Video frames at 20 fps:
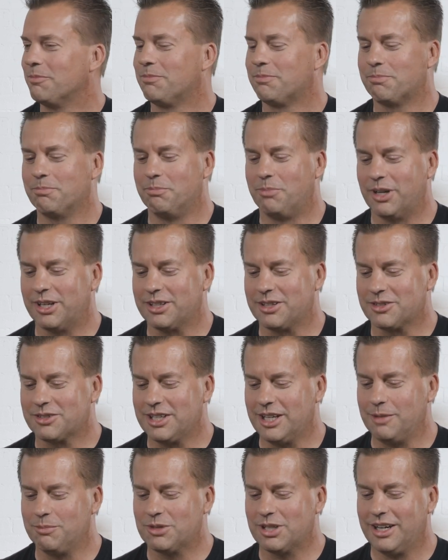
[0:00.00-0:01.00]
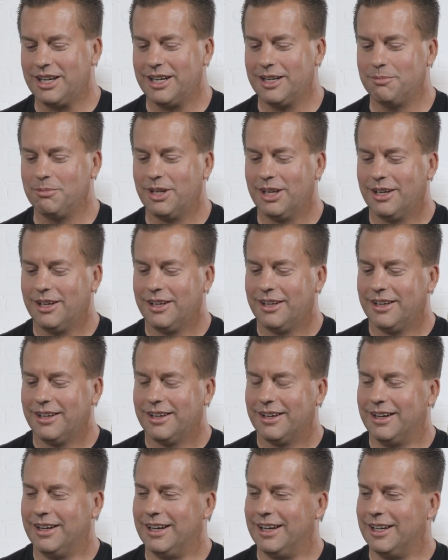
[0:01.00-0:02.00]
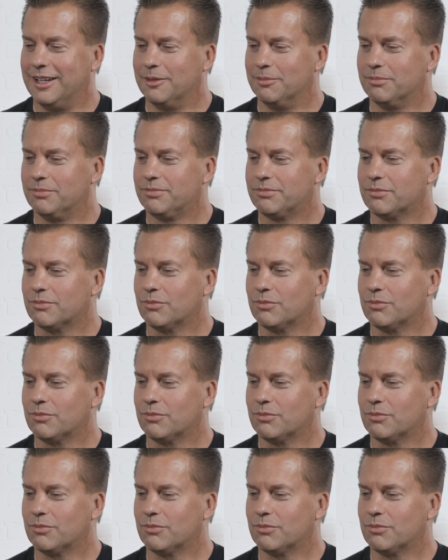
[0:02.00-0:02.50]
But at the same time, when